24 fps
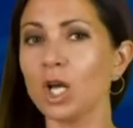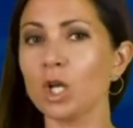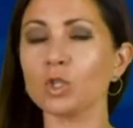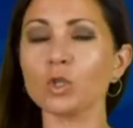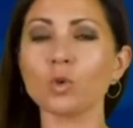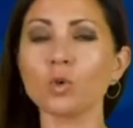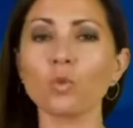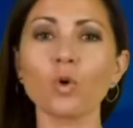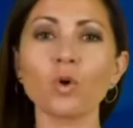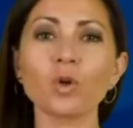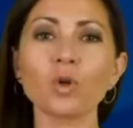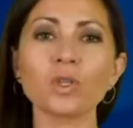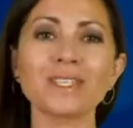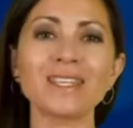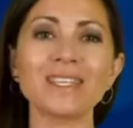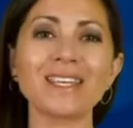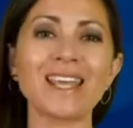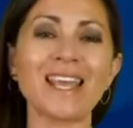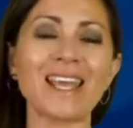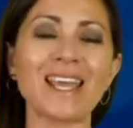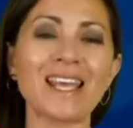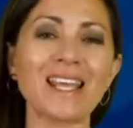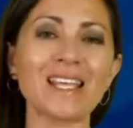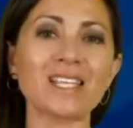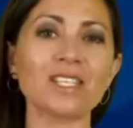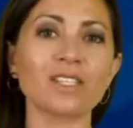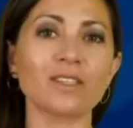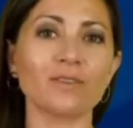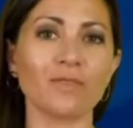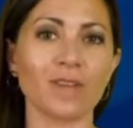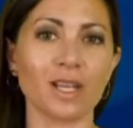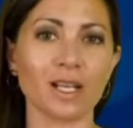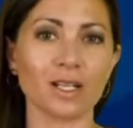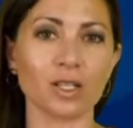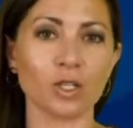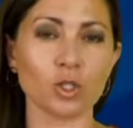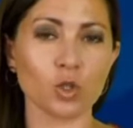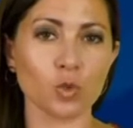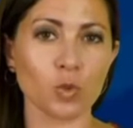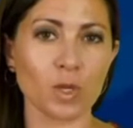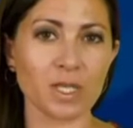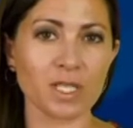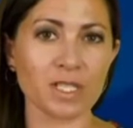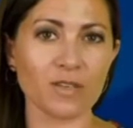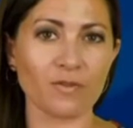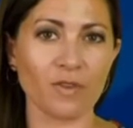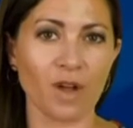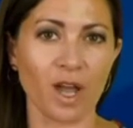towards the east of England,
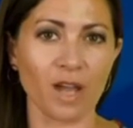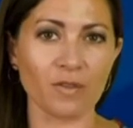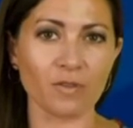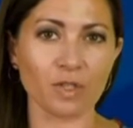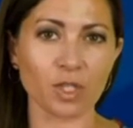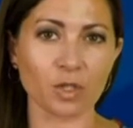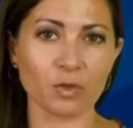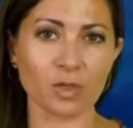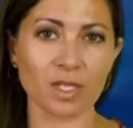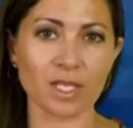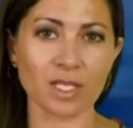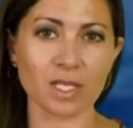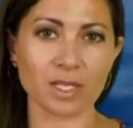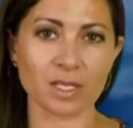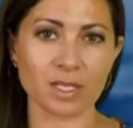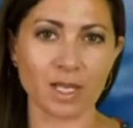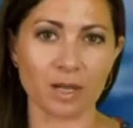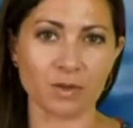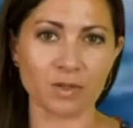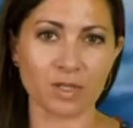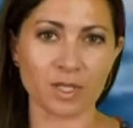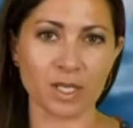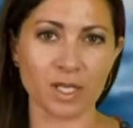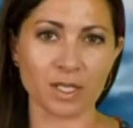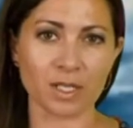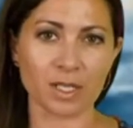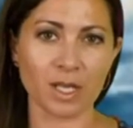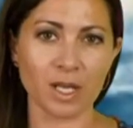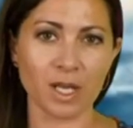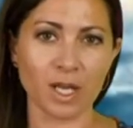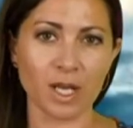25 degrees Celsius.